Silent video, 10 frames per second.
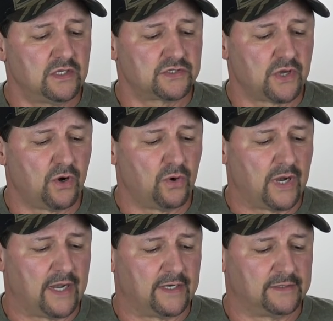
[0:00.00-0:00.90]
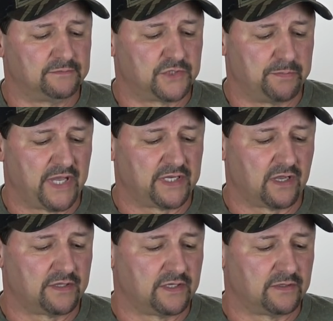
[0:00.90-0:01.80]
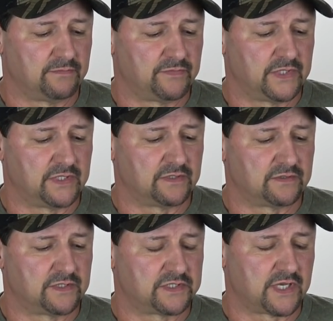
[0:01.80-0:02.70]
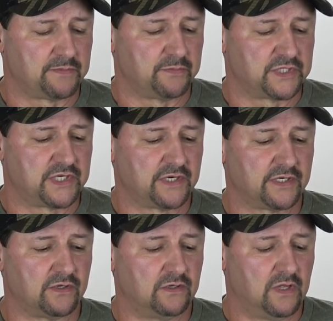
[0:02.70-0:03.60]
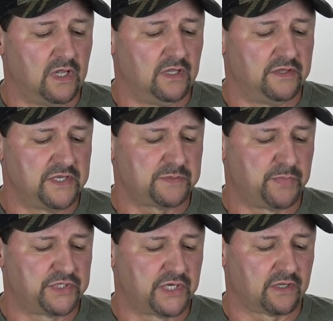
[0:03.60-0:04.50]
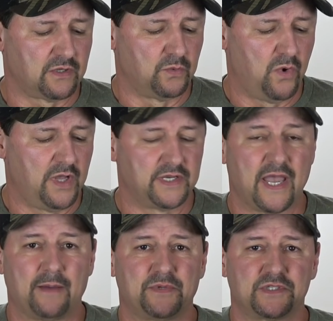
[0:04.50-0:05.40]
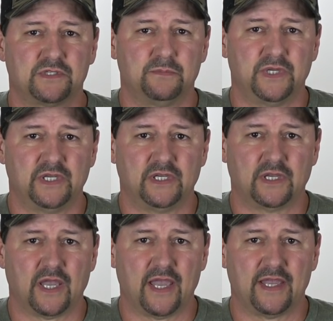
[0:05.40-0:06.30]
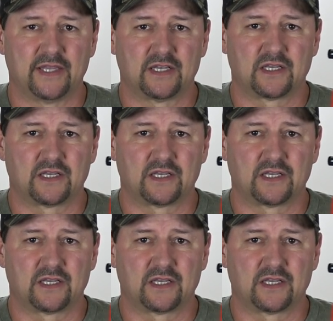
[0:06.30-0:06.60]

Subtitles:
So depending on the type of material. This particular one happens to be a